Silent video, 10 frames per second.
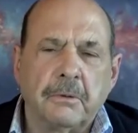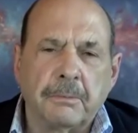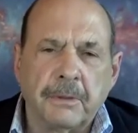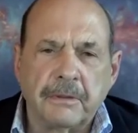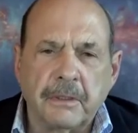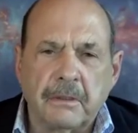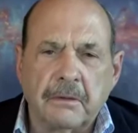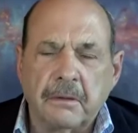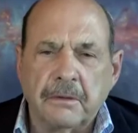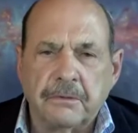we're
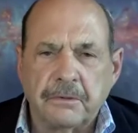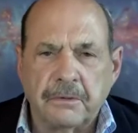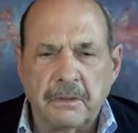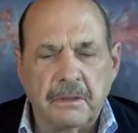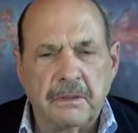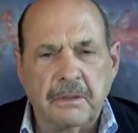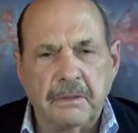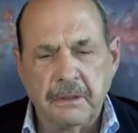particularly interested in